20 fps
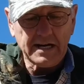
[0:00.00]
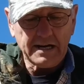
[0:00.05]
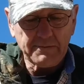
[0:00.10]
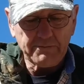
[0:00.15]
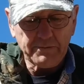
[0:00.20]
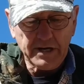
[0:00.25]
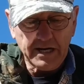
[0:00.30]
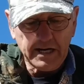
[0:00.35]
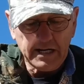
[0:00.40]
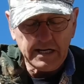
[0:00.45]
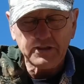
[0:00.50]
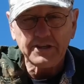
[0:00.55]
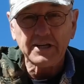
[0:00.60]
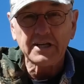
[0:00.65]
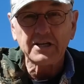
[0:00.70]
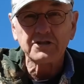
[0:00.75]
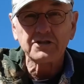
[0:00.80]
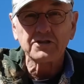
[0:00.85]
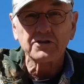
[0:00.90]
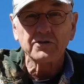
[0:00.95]
and not pay
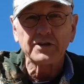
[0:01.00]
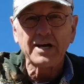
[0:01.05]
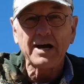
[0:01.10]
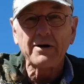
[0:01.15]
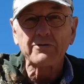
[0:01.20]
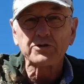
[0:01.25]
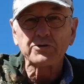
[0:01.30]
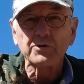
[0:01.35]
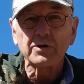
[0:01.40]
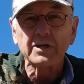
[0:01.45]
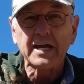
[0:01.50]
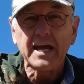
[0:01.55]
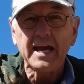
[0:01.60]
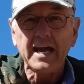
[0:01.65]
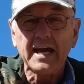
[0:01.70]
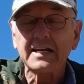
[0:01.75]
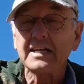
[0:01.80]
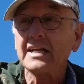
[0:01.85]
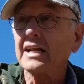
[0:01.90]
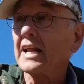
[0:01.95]
anything. So that was really
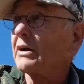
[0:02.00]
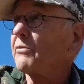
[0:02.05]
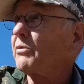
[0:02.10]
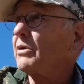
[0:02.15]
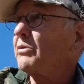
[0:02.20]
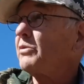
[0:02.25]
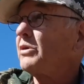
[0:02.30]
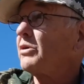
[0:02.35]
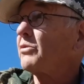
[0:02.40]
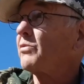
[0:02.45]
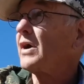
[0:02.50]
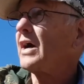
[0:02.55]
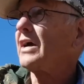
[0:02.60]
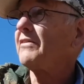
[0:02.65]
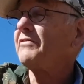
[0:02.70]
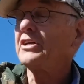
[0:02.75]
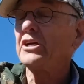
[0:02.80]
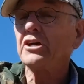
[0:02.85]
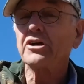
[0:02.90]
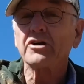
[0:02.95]
handy. Like when we
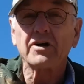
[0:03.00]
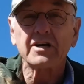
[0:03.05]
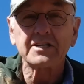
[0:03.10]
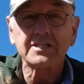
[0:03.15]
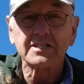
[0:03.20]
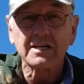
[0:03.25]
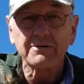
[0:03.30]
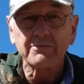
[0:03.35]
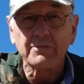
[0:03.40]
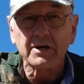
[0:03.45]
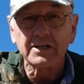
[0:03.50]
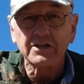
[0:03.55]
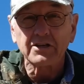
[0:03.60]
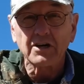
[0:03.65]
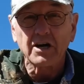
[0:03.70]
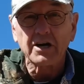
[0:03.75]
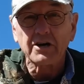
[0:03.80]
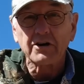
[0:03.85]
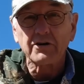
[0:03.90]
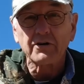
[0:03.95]
arrived here, I sent my
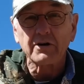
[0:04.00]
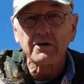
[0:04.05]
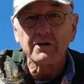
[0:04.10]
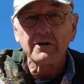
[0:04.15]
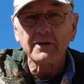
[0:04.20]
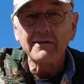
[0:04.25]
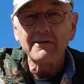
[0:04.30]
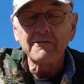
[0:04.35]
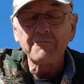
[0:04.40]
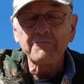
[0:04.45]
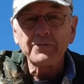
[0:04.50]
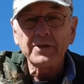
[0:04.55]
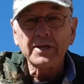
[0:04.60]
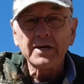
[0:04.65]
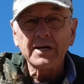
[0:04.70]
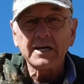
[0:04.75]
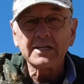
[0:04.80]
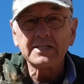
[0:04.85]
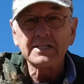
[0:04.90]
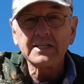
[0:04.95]
daughter
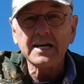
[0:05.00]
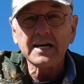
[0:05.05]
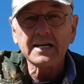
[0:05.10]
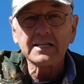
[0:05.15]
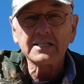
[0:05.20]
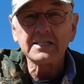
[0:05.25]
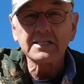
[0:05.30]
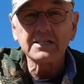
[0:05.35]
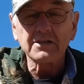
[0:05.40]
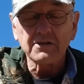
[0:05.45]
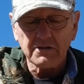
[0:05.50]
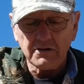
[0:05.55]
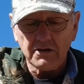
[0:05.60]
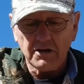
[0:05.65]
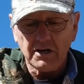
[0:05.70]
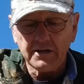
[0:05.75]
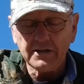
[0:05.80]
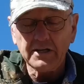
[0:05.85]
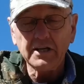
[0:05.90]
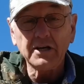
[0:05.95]
a text
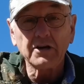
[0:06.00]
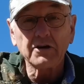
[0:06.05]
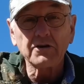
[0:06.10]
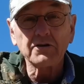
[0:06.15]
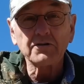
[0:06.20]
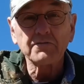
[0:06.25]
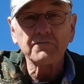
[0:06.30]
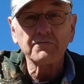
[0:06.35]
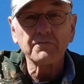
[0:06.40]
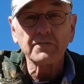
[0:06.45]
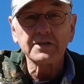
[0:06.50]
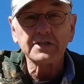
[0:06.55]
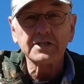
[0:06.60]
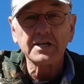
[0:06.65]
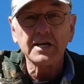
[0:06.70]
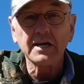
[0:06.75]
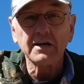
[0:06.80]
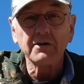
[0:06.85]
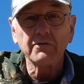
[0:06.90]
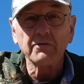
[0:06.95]
on here
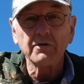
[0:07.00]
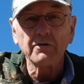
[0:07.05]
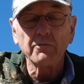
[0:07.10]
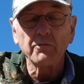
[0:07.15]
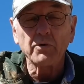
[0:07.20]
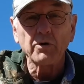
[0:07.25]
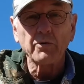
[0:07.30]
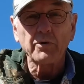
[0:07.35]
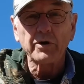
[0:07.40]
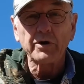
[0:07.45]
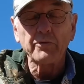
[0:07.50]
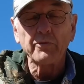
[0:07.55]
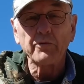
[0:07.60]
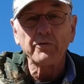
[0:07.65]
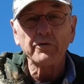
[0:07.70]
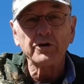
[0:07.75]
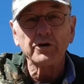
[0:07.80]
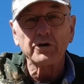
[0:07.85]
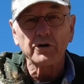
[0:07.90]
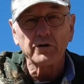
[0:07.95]
saying
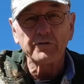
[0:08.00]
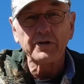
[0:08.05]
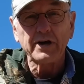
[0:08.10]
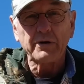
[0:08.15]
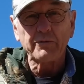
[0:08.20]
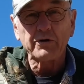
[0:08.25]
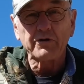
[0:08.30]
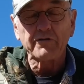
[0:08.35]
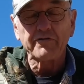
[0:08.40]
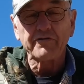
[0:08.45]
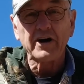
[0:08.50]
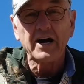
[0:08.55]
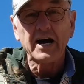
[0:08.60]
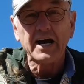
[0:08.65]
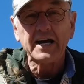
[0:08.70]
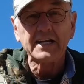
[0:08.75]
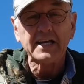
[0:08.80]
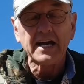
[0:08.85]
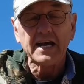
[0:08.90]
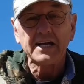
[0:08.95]
that we were
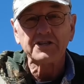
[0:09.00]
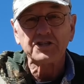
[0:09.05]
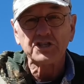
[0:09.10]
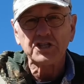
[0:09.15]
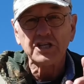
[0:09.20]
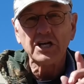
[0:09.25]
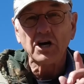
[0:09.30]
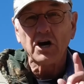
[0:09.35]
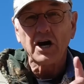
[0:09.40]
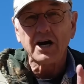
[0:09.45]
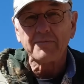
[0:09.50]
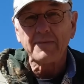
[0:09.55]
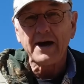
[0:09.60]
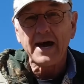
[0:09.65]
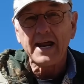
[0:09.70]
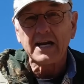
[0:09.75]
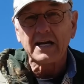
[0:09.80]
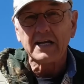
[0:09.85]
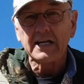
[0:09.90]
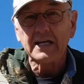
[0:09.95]
fine, and she
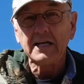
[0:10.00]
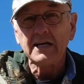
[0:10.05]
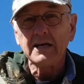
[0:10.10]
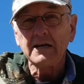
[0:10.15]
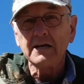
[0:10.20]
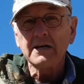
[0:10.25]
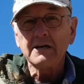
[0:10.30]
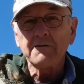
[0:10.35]
automatically